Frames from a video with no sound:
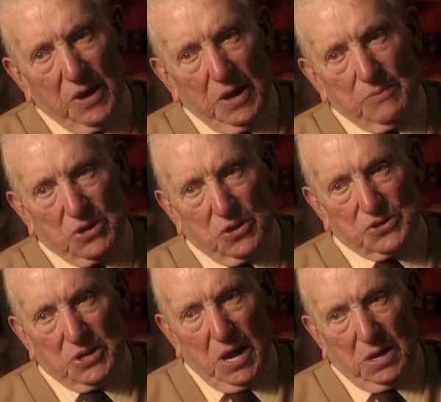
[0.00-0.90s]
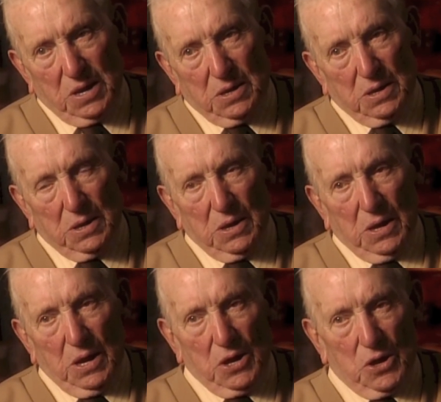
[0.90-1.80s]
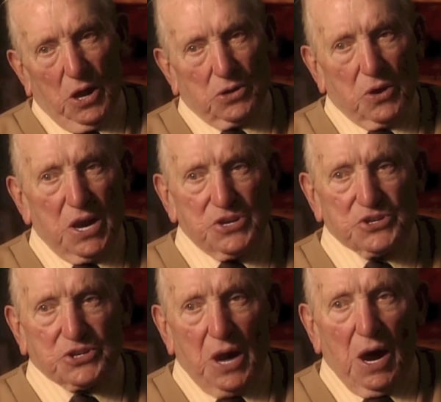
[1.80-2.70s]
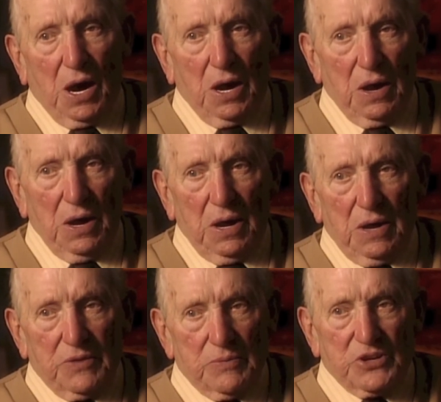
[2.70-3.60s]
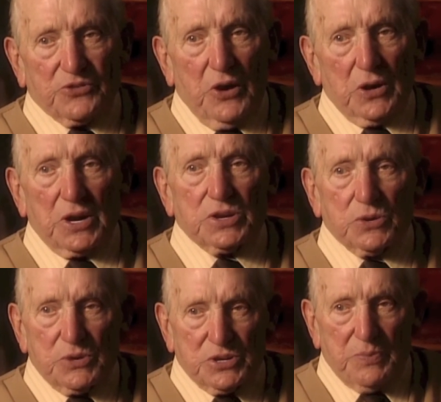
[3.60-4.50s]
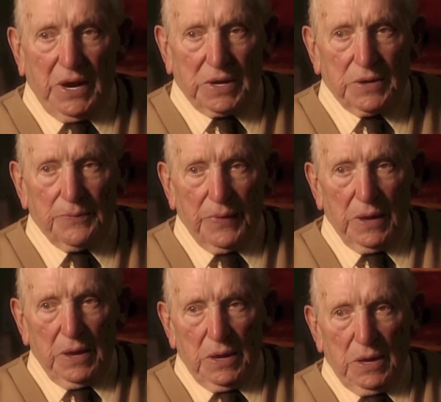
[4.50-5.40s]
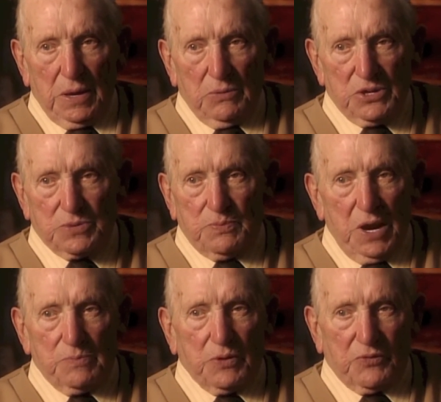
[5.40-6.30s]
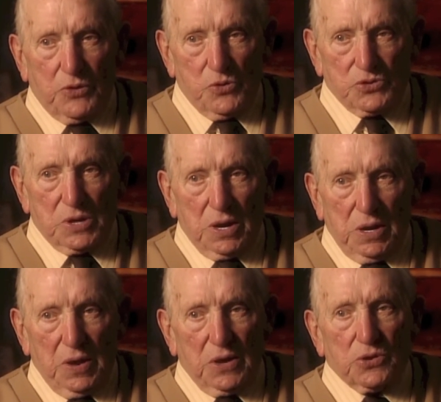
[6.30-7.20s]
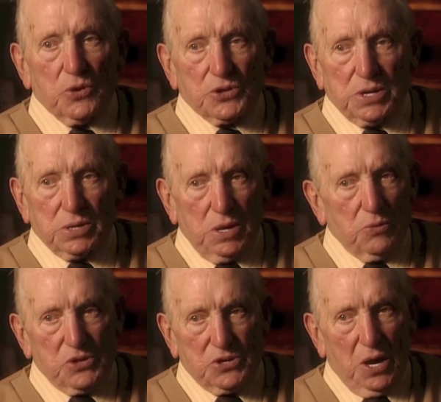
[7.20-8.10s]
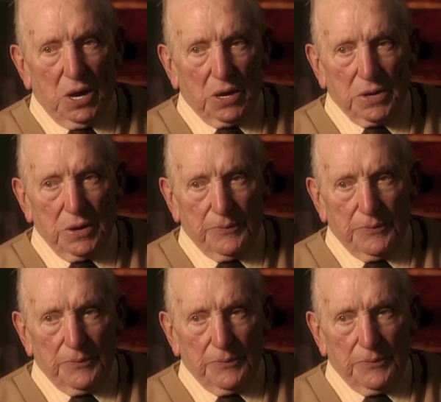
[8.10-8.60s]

because he had a great scar from his forehead to his back, which bled profusely, and they thought he would die.